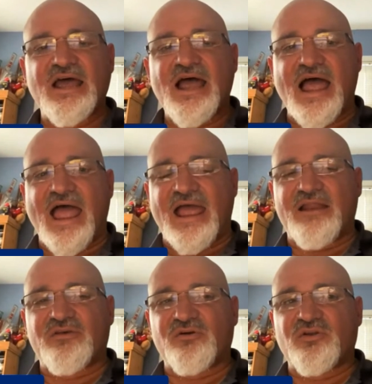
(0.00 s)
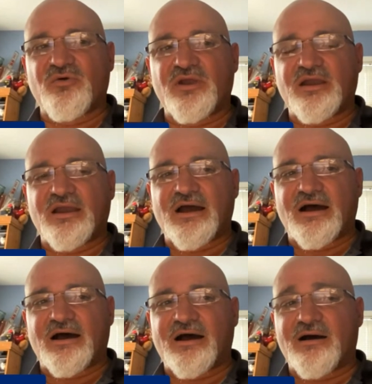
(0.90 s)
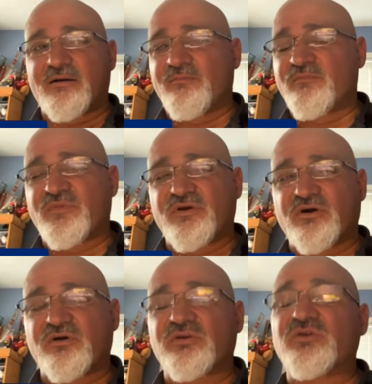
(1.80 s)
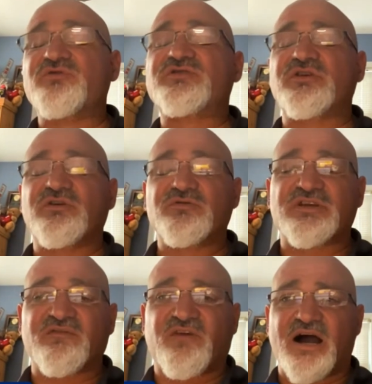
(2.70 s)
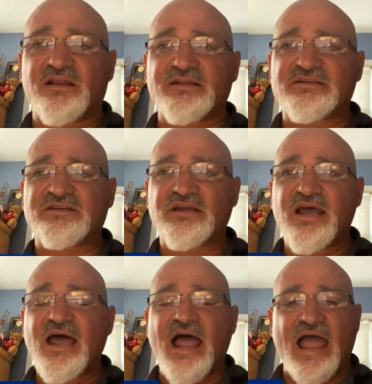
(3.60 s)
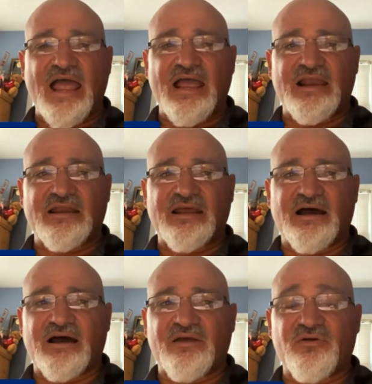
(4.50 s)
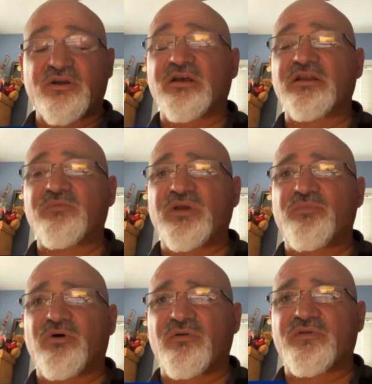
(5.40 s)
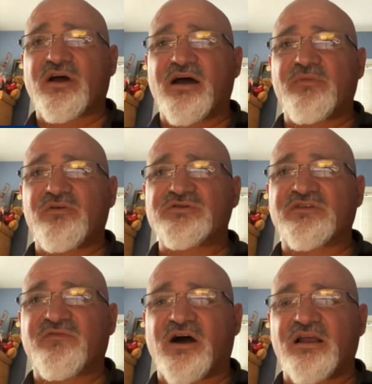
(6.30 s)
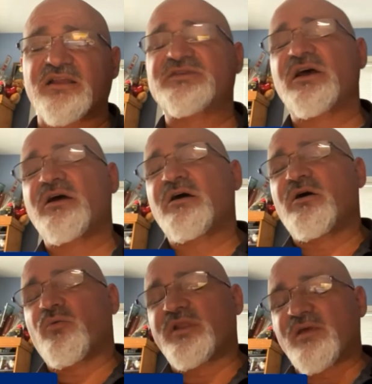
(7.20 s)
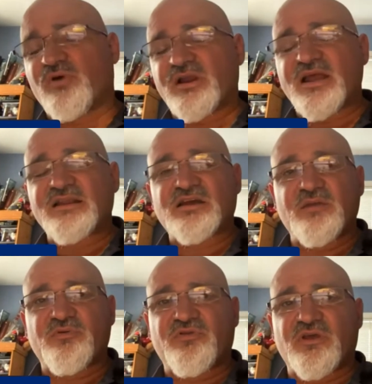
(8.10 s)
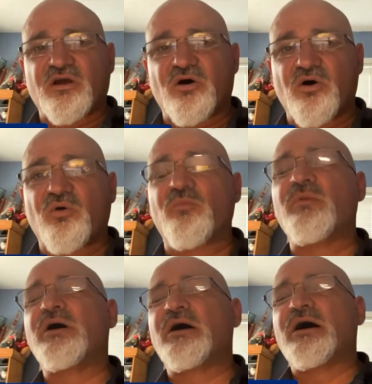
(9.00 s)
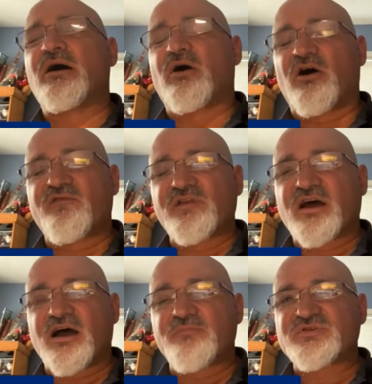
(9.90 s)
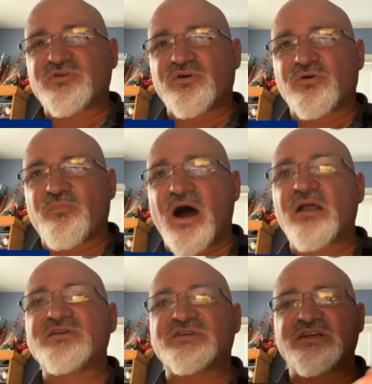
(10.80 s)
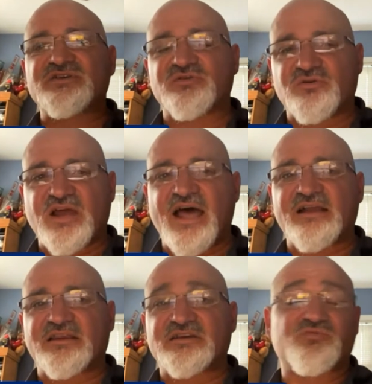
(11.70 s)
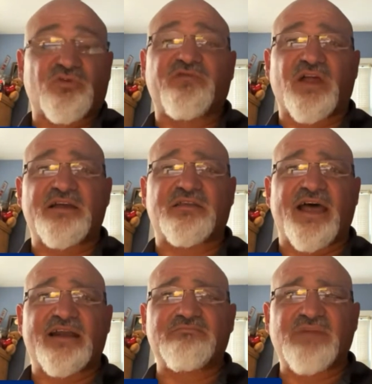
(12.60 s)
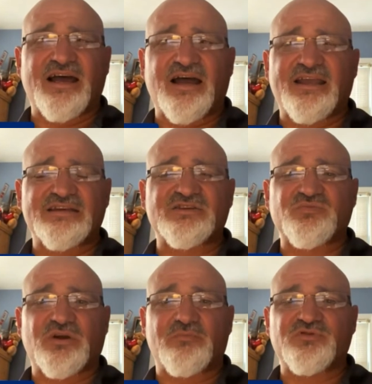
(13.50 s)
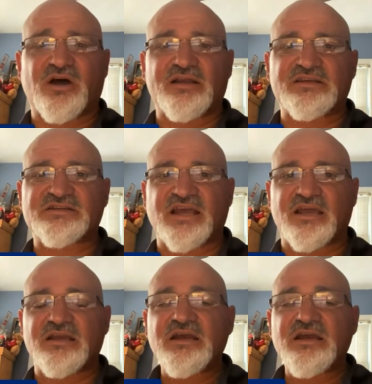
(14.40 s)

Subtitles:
and they're used to using violence, and they're killing people all the time and using violence. When they bring that type of thing home, oftentimes their policies and their tactics reflect that, I guess is what I'm trying to say.